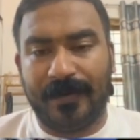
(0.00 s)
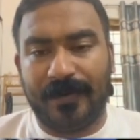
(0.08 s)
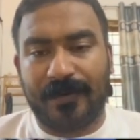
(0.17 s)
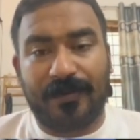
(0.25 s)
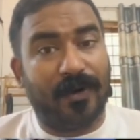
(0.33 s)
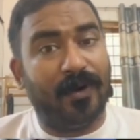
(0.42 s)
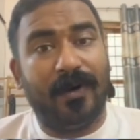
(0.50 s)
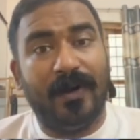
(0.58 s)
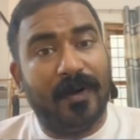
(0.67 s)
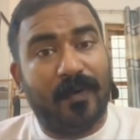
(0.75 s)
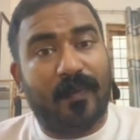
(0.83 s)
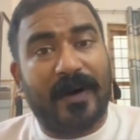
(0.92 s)

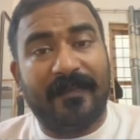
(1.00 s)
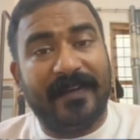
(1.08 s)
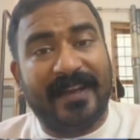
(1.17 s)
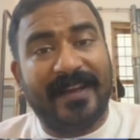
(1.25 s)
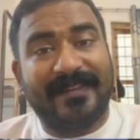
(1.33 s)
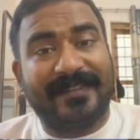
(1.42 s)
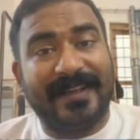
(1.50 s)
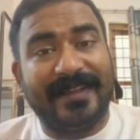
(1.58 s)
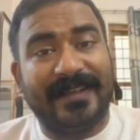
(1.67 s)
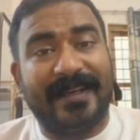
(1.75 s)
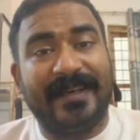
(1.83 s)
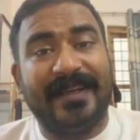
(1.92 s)
So what we can
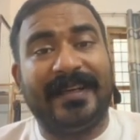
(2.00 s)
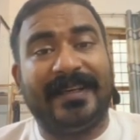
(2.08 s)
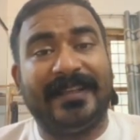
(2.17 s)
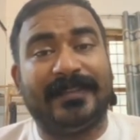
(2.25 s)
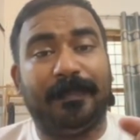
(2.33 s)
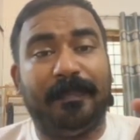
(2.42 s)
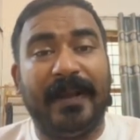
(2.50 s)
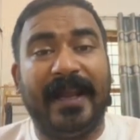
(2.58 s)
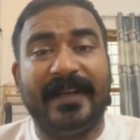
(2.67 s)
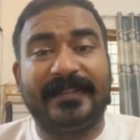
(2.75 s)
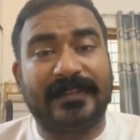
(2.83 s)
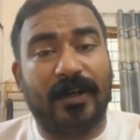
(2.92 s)
say that it is
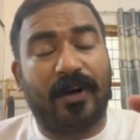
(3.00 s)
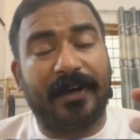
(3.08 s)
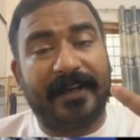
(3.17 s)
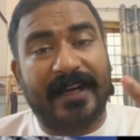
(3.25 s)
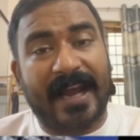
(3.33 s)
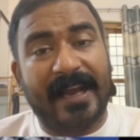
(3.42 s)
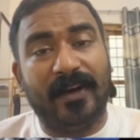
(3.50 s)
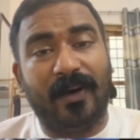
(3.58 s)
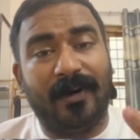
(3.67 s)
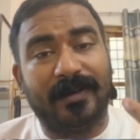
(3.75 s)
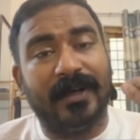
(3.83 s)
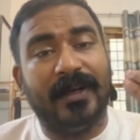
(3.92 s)
based on
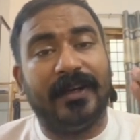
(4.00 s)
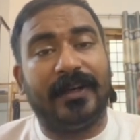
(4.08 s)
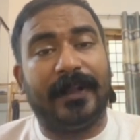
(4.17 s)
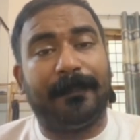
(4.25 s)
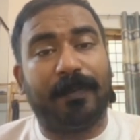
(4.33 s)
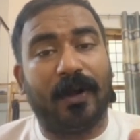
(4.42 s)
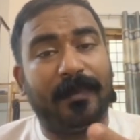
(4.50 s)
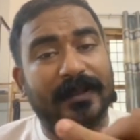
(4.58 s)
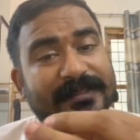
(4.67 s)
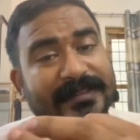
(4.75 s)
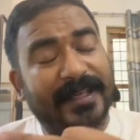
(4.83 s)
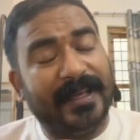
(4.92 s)
dialogue,
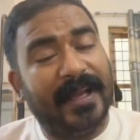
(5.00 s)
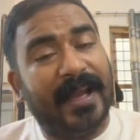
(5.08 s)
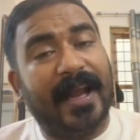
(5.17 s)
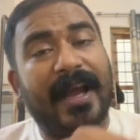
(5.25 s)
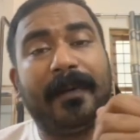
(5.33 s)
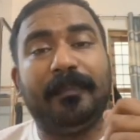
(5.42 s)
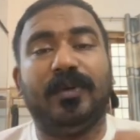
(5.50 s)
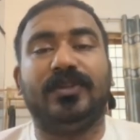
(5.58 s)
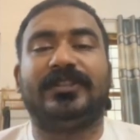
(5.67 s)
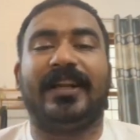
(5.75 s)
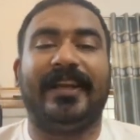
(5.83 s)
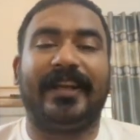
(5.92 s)
diplomacy and
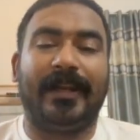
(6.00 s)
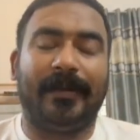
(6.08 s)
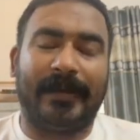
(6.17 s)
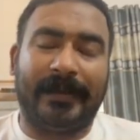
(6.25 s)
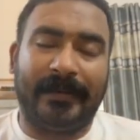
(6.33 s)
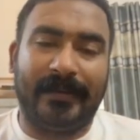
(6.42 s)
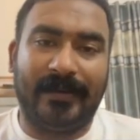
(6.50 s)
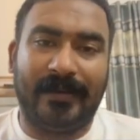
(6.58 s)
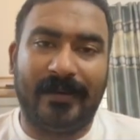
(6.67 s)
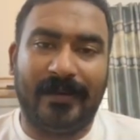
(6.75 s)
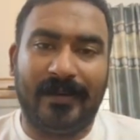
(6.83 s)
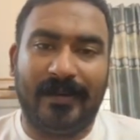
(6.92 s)
mutual agreement.
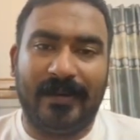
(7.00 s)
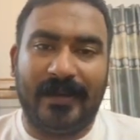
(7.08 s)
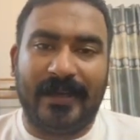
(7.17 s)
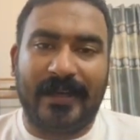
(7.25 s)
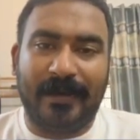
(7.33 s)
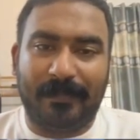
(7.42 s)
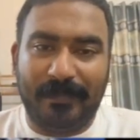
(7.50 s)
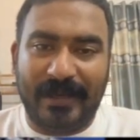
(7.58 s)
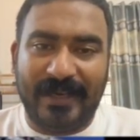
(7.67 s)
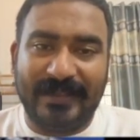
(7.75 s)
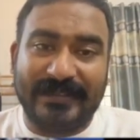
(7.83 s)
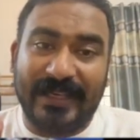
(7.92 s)
It
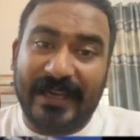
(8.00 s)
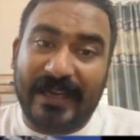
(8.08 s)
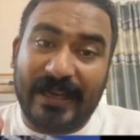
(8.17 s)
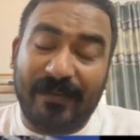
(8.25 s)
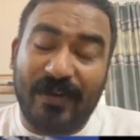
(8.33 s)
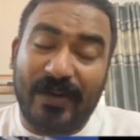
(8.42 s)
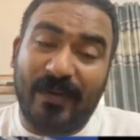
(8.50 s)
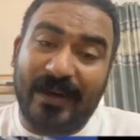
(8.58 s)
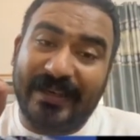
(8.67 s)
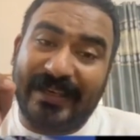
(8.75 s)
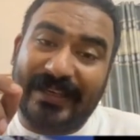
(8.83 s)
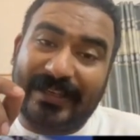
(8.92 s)
means
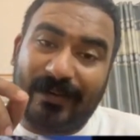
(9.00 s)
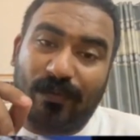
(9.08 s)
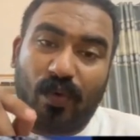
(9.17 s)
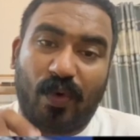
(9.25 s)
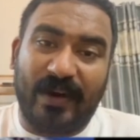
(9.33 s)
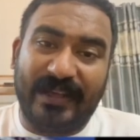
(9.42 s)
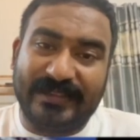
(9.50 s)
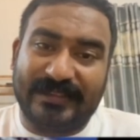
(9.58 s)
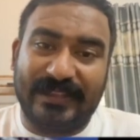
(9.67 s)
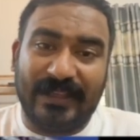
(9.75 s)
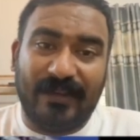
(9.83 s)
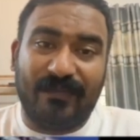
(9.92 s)
everyone get a
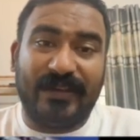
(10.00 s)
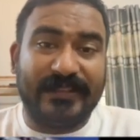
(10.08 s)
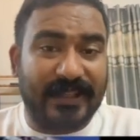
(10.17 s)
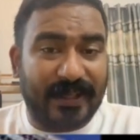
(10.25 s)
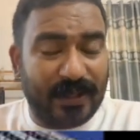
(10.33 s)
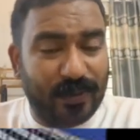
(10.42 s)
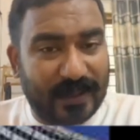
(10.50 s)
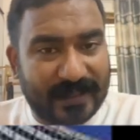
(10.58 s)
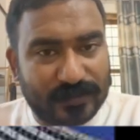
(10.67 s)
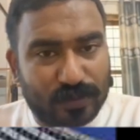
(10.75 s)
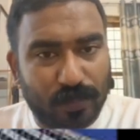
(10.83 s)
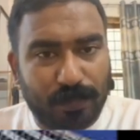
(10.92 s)
voice, whether you are
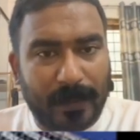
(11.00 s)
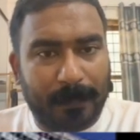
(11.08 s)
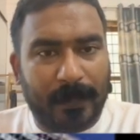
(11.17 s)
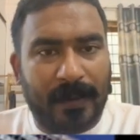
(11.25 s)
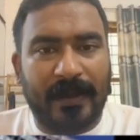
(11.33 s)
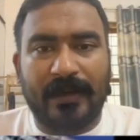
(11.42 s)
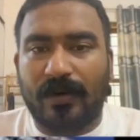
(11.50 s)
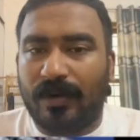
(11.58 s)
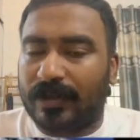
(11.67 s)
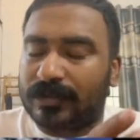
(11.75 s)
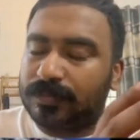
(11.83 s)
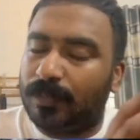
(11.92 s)
a superpower
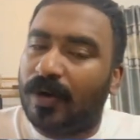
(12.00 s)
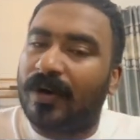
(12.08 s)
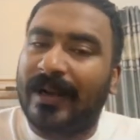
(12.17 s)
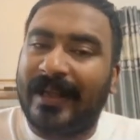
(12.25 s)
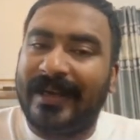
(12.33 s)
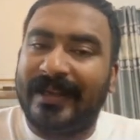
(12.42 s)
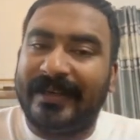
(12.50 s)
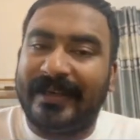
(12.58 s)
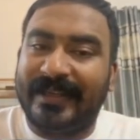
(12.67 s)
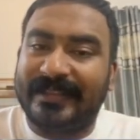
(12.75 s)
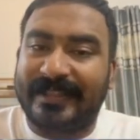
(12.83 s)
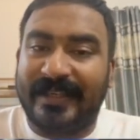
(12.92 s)
or small island
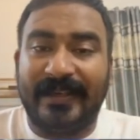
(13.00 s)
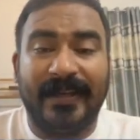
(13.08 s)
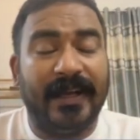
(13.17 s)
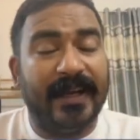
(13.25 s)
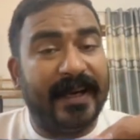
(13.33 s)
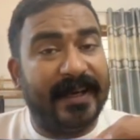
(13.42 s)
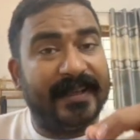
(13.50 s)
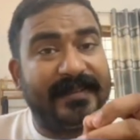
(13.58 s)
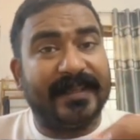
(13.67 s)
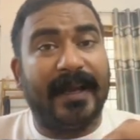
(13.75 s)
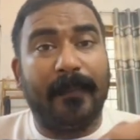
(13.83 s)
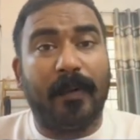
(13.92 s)
nation, it
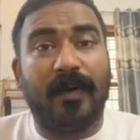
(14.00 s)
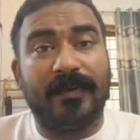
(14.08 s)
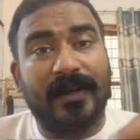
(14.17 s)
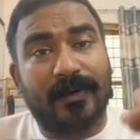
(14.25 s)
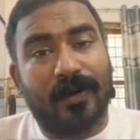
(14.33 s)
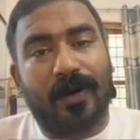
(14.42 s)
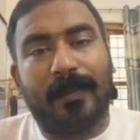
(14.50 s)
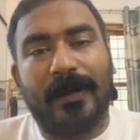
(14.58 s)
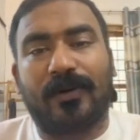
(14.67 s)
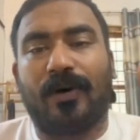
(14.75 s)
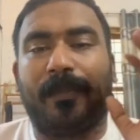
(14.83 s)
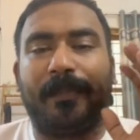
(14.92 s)
is about the
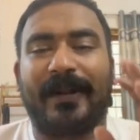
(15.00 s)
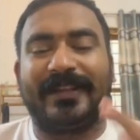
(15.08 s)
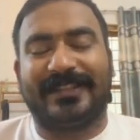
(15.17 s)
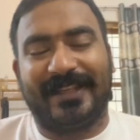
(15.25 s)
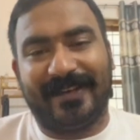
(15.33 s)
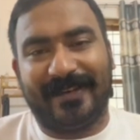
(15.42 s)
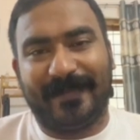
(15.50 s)
global cooperation.